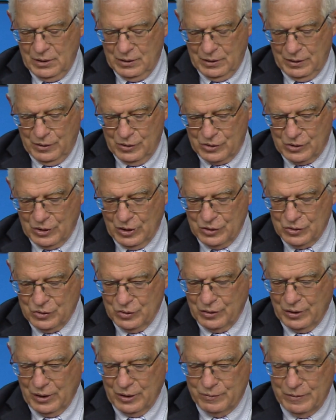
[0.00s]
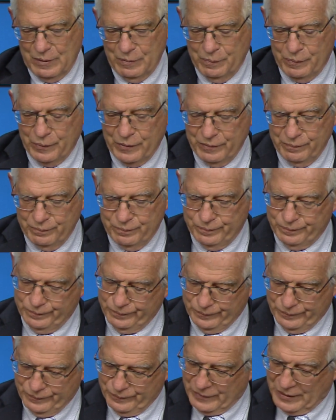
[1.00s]
The discussion has been
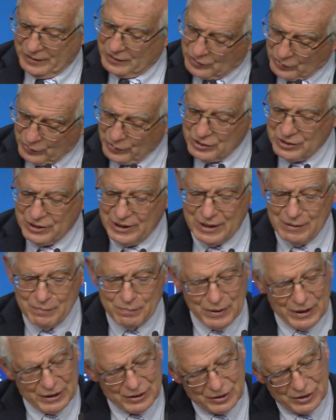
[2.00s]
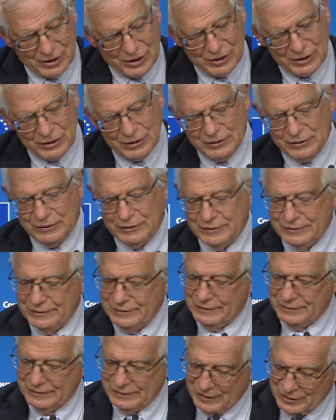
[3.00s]
interesting, but
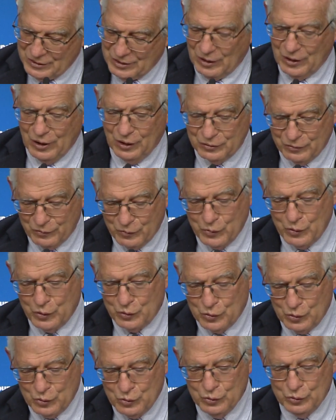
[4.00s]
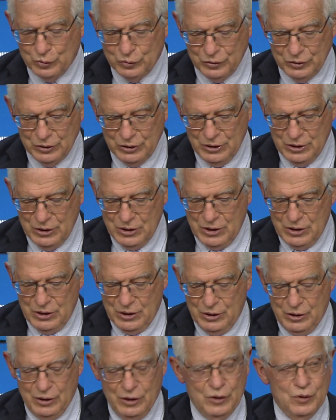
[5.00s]
there is a lot of work to do
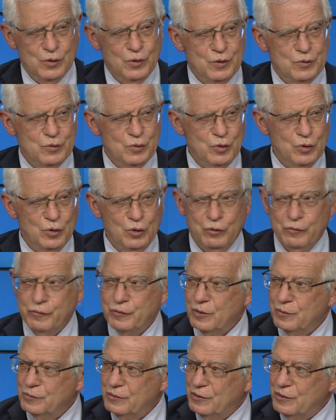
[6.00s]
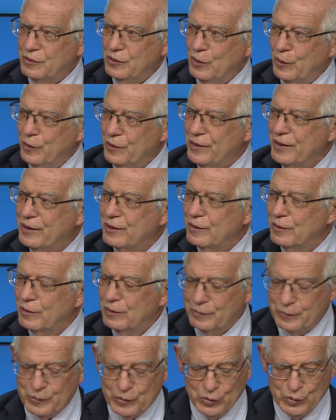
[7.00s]
in order to go from the theoretical
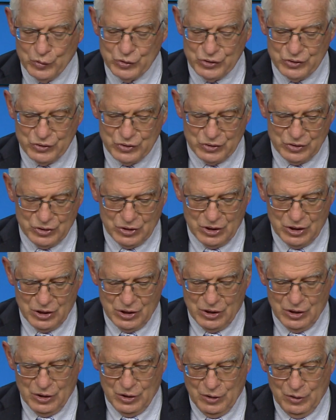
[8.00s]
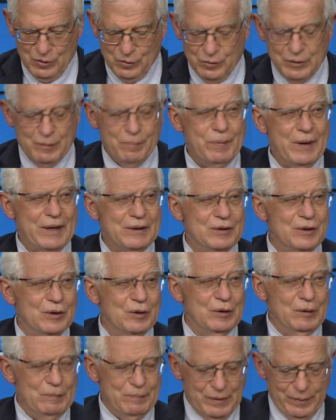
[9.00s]
approaches to the
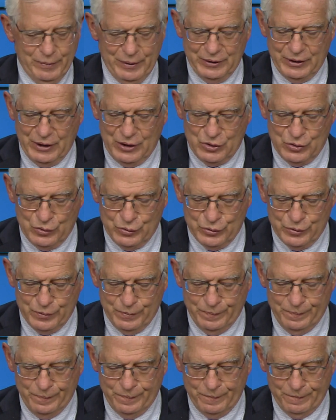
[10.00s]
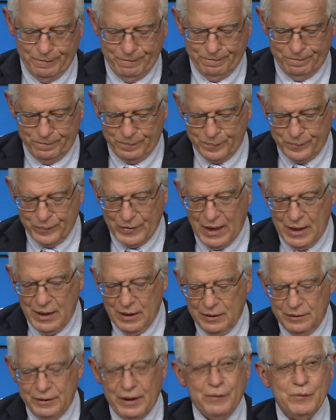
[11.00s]
practical implementations.
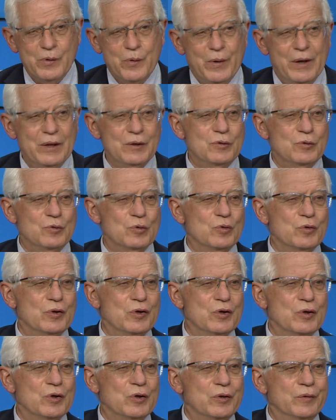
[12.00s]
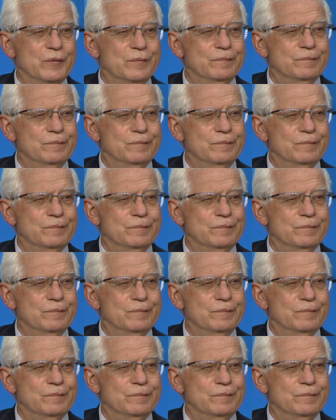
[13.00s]
Then we went to the